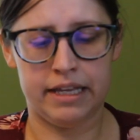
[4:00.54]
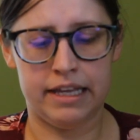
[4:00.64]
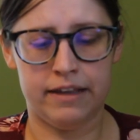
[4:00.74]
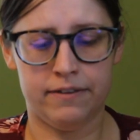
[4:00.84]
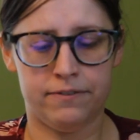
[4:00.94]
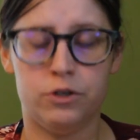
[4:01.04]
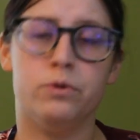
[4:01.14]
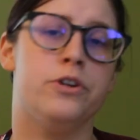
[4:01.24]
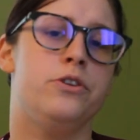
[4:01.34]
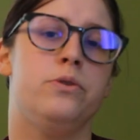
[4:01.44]
If you
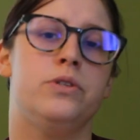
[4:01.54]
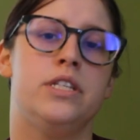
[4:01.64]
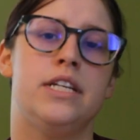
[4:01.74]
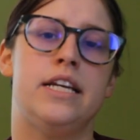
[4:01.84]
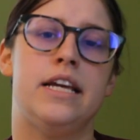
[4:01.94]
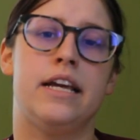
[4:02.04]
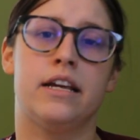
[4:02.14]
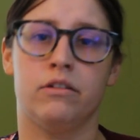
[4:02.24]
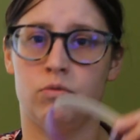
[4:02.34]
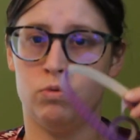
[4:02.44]
are
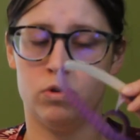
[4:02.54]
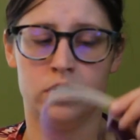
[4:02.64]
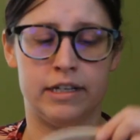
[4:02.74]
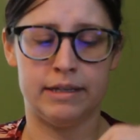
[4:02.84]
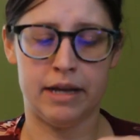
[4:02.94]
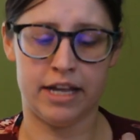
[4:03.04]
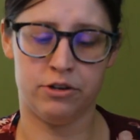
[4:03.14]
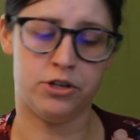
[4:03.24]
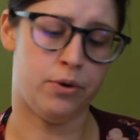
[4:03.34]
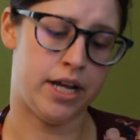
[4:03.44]
using wood and
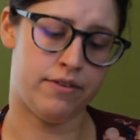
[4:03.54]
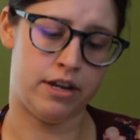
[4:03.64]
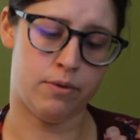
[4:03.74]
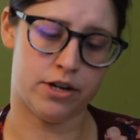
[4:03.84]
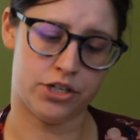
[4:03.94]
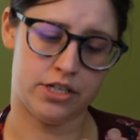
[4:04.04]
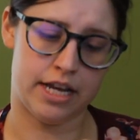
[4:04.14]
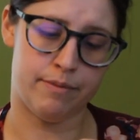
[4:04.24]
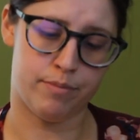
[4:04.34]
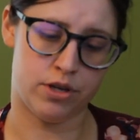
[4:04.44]
you don't have any washi
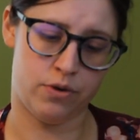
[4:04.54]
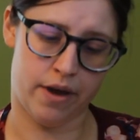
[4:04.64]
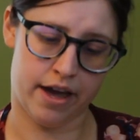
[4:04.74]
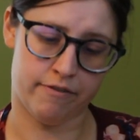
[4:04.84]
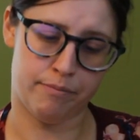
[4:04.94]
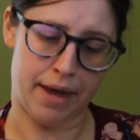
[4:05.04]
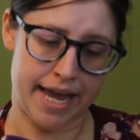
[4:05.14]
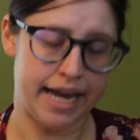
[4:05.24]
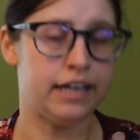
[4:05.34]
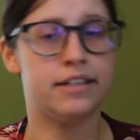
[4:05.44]
tape but you have
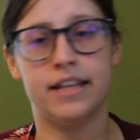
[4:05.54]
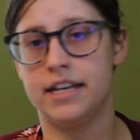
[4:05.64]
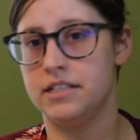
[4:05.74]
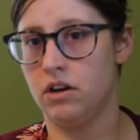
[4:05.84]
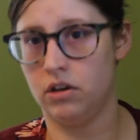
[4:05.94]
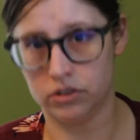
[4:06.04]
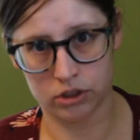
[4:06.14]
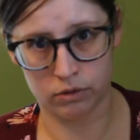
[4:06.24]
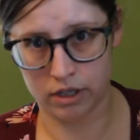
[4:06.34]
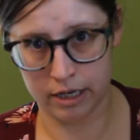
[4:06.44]
paint, that is
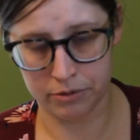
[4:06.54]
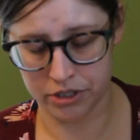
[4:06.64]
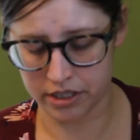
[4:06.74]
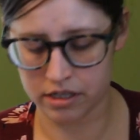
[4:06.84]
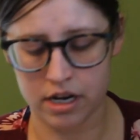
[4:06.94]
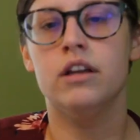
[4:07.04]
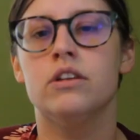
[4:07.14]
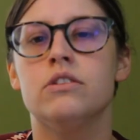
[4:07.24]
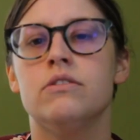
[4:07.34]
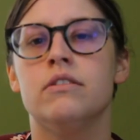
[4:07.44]
also an option.
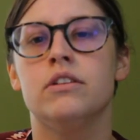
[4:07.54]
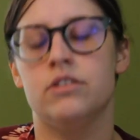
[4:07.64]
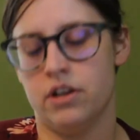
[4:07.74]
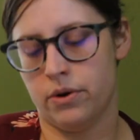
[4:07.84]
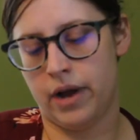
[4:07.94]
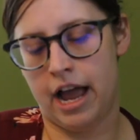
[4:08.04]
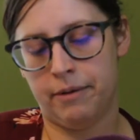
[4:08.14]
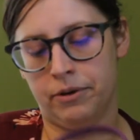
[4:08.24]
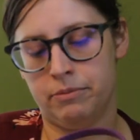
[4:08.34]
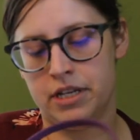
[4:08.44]
So
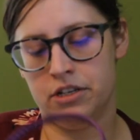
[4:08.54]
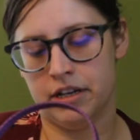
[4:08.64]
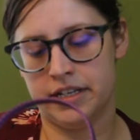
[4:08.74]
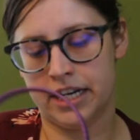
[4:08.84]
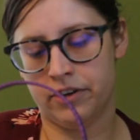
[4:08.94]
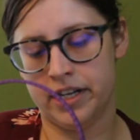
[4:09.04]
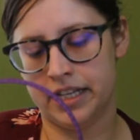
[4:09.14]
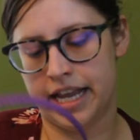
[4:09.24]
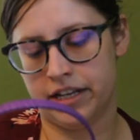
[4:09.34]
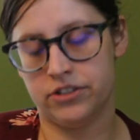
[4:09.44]
I'm going to be decorating
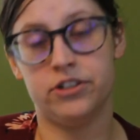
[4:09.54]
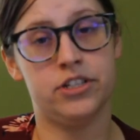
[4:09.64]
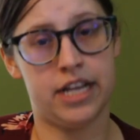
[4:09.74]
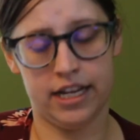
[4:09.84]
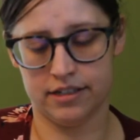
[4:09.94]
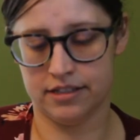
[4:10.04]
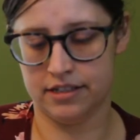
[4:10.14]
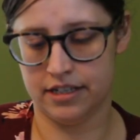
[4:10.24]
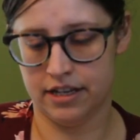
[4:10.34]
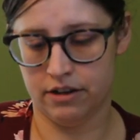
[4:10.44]
the canisters
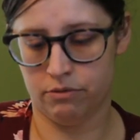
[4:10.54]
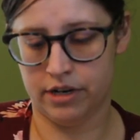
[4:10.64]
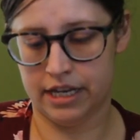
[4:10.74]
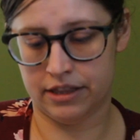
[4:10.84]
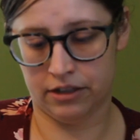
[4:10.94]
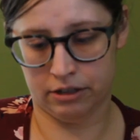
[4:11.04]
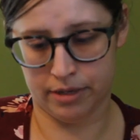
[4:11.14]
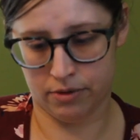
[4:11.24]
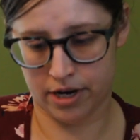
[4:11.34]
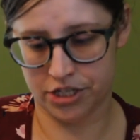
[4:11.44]
next with a little
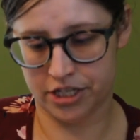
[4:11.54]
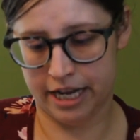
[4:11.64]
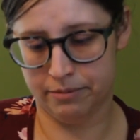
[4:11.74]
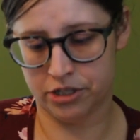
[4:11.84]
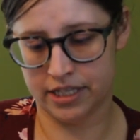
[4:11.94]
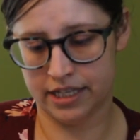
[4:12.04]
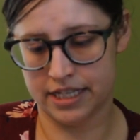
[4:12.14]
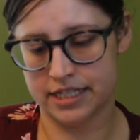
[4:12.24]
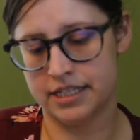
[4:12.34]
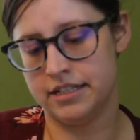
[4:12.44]
bit of washi tape, just like
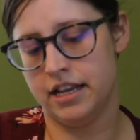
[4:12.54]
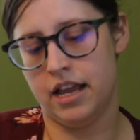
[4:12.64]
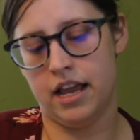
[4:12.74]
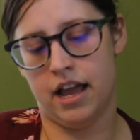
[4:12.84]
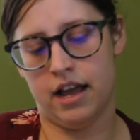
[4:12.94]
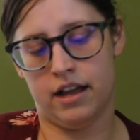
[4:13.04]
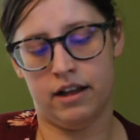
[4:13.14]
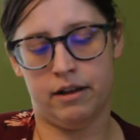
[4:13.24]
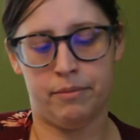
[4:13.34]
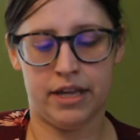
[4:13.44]
this.
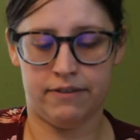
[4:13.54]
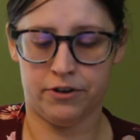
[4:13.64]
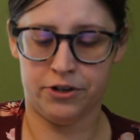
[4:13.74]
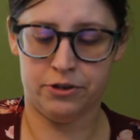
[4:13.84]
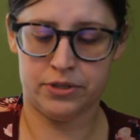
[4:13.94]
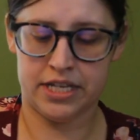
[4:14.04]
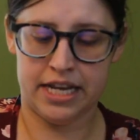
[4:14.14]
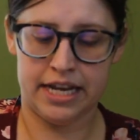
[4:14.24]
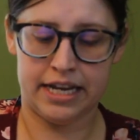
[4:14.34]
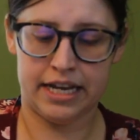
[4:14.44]
If you're
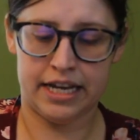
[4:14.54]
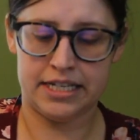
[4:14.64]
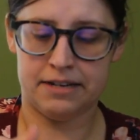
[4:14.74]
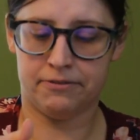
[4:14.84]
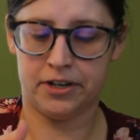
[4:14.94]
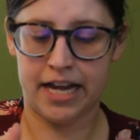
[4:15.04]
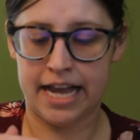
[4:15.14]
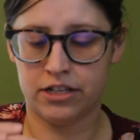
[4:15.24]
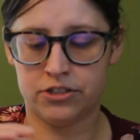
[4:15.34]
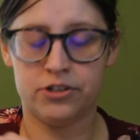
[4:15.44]
using a different
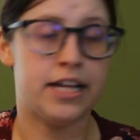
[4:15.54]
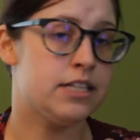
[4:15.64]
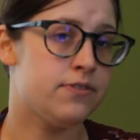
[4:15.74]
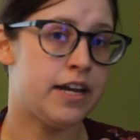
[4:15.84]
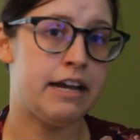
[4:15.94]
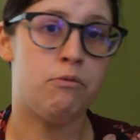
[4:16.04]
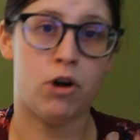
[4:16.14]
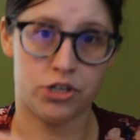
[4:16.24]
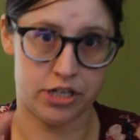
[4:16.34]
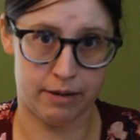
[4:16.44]
canister, that's fine.
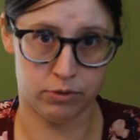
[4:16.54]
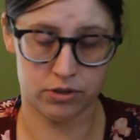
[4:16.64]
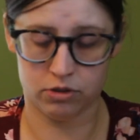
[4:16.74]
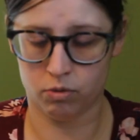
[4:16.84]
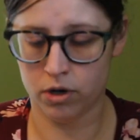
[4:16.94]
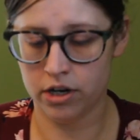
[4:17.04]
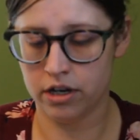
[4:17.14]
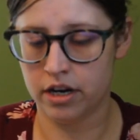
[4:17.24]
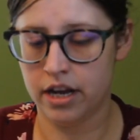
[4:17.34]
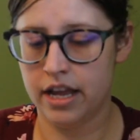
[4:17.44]
Washi tape will still work.